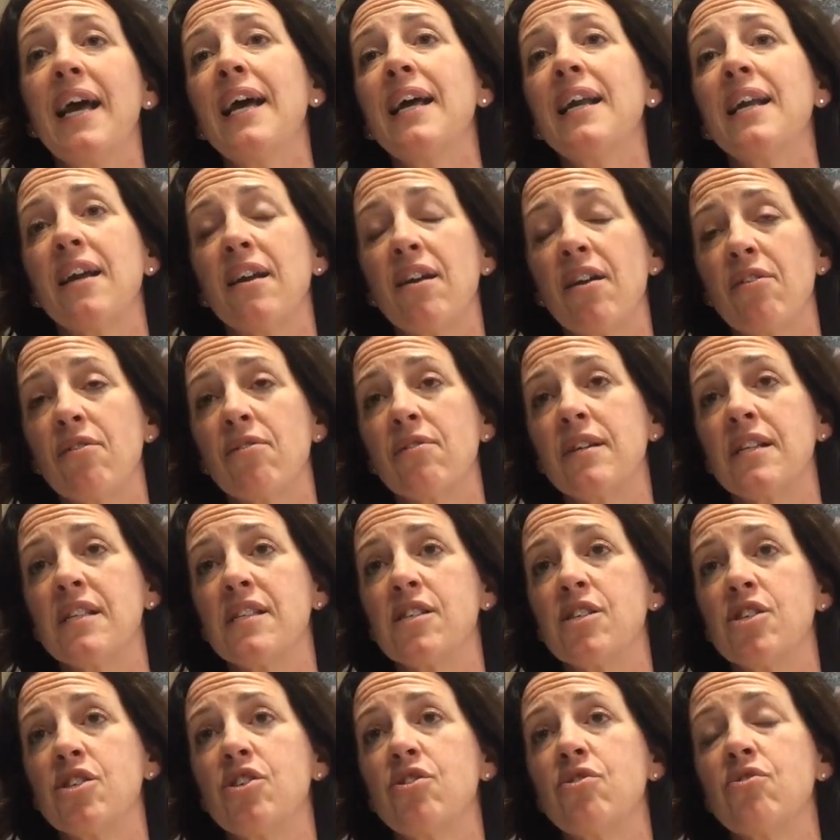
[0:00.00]
and at other
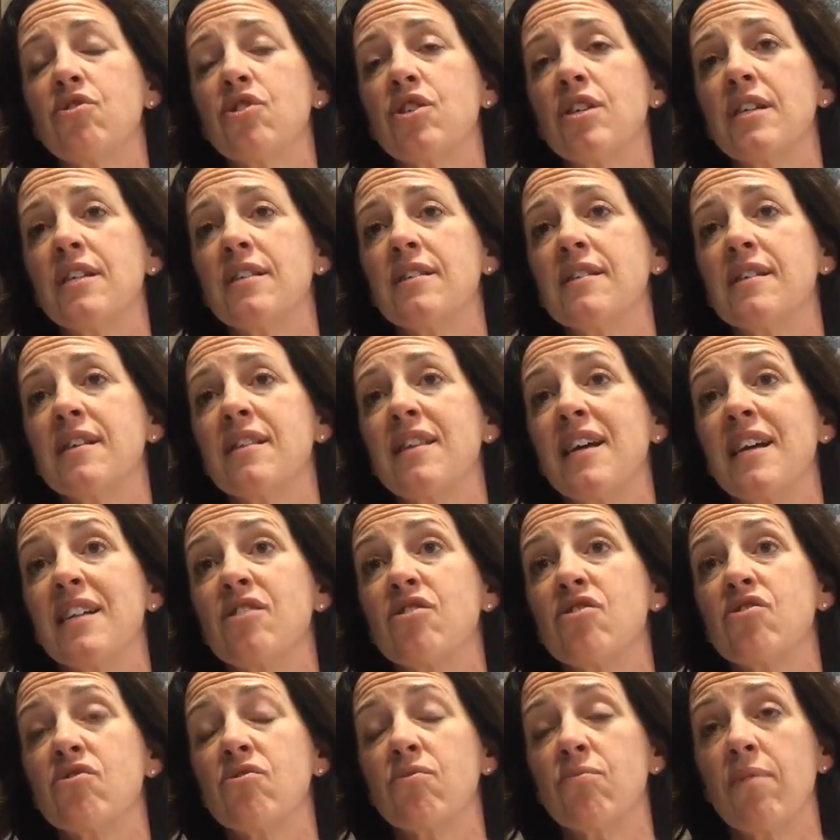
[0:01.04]
institutions
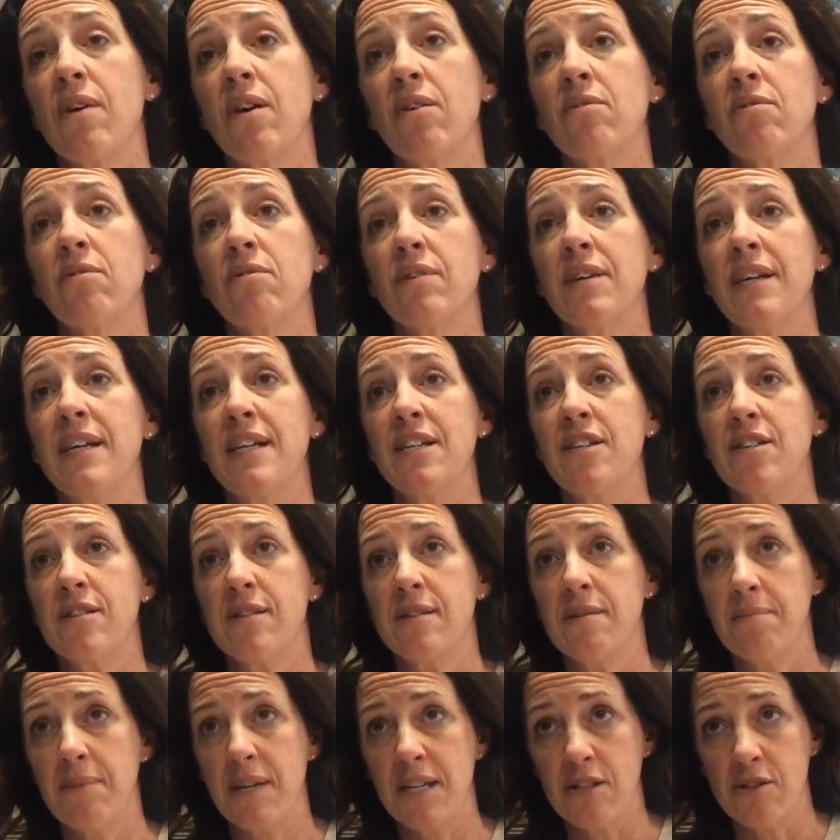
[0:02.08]
that struggle each
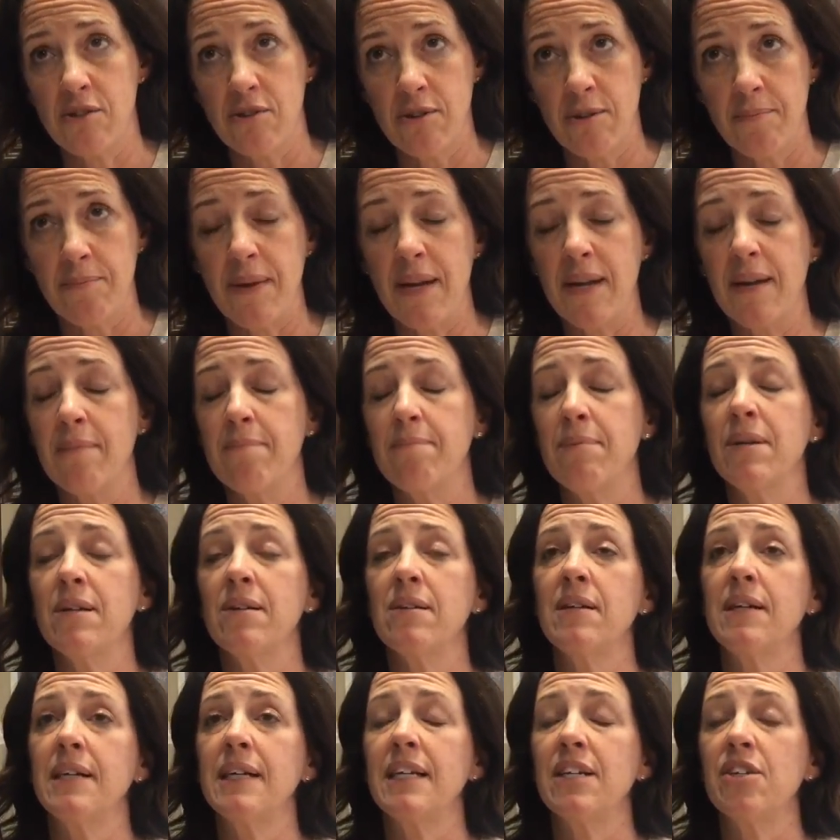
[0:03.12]
semester to pay a
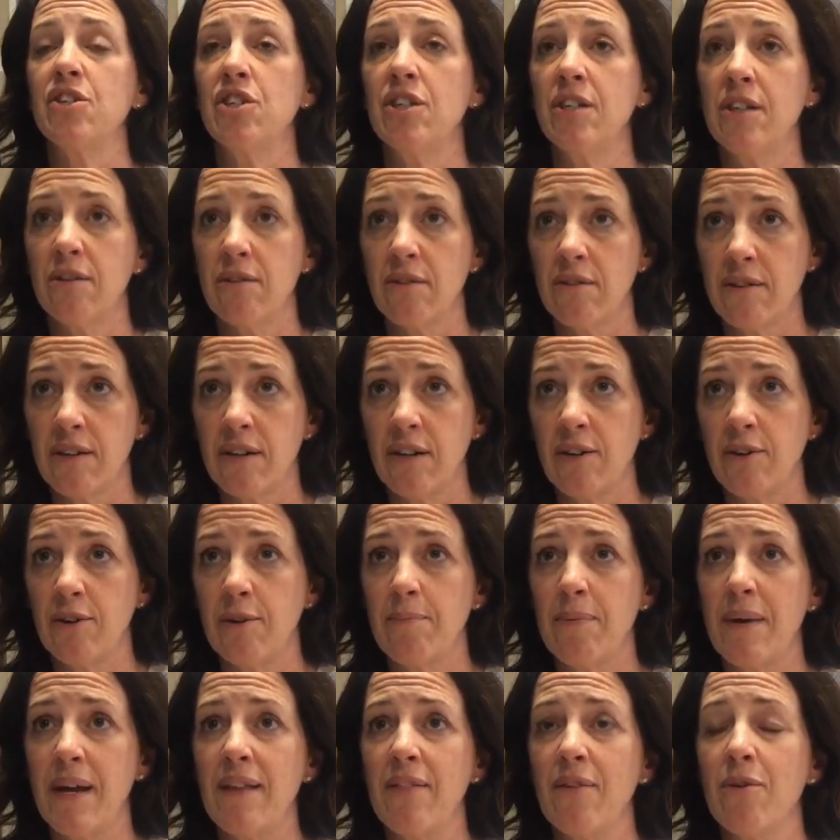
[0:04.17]
bill and each year,
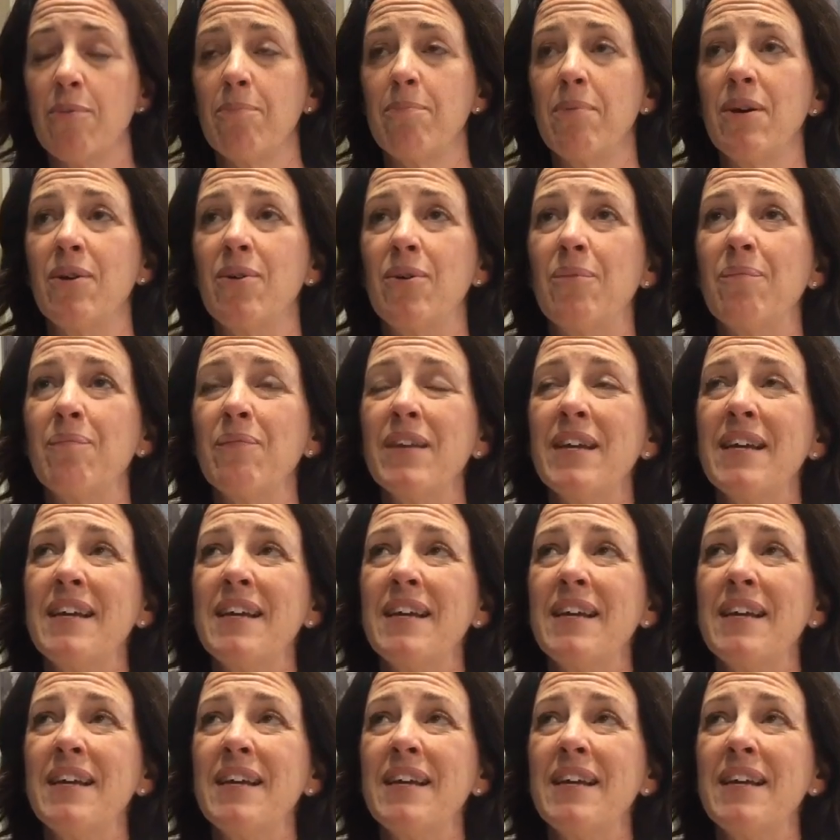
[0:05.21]
to pay their bill,